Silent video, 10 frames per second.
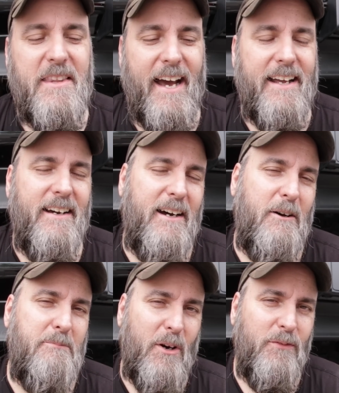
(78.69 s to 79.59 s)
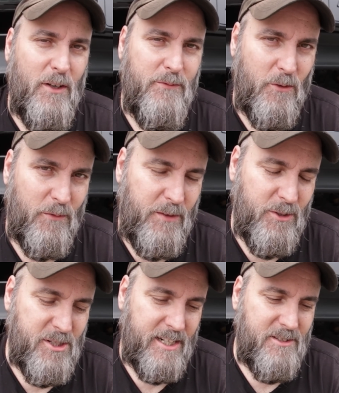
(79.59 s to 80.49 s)
That uh, Pro Flo 4
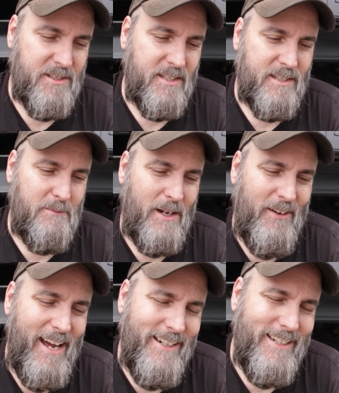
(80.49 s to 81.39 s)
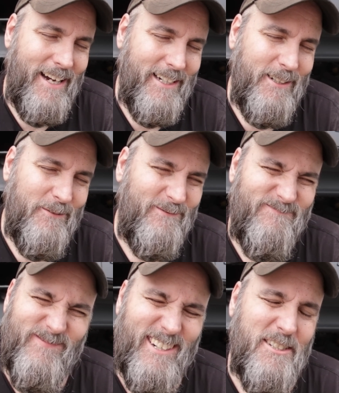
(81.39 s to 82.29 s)
fuel injection system, I've had kind
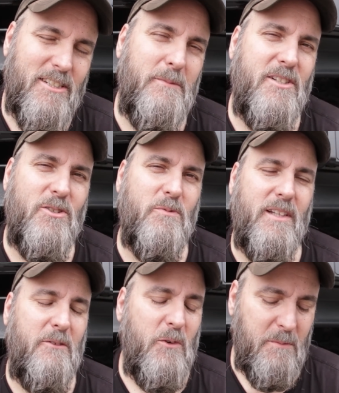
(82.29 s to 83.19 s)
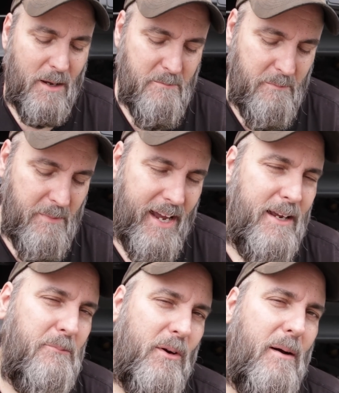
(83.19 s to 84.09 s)
of, well, some issues with it. One of my
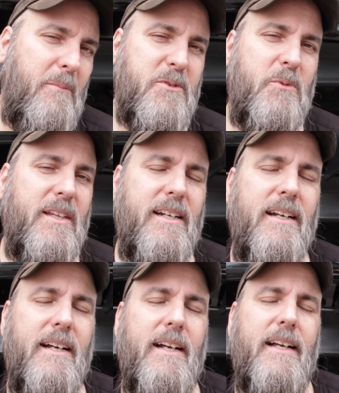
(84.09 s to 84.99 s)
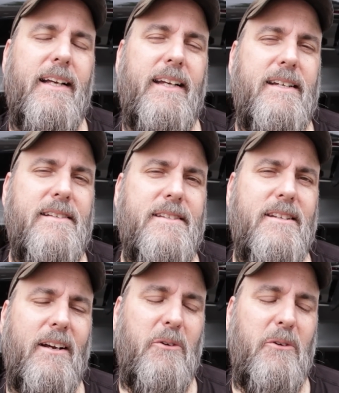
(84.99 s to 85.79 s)
main problems with it is